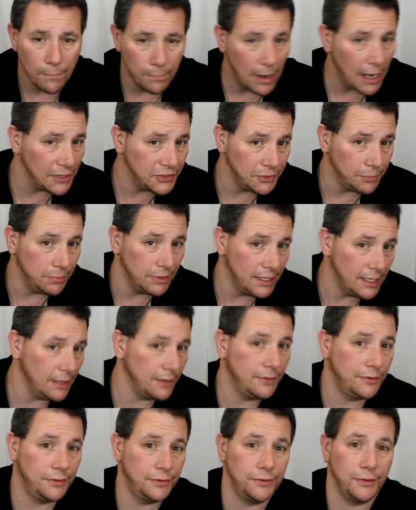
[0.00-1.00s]
possibly
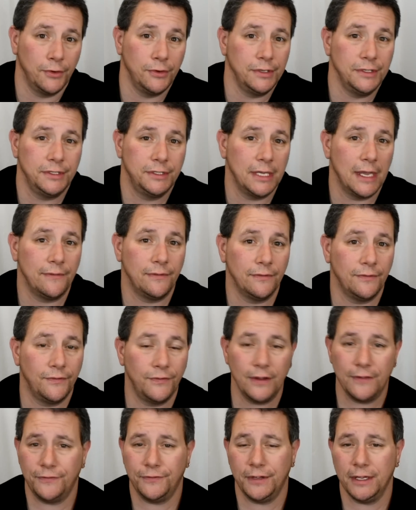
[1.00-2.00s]
a
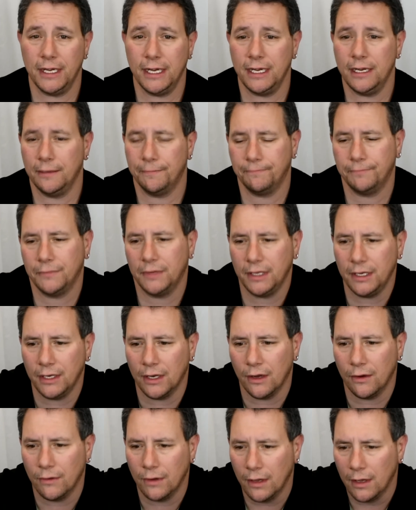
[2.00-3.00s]
3750, you
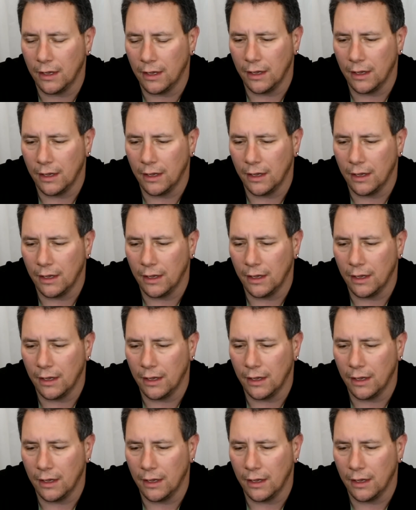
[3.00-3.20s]
know,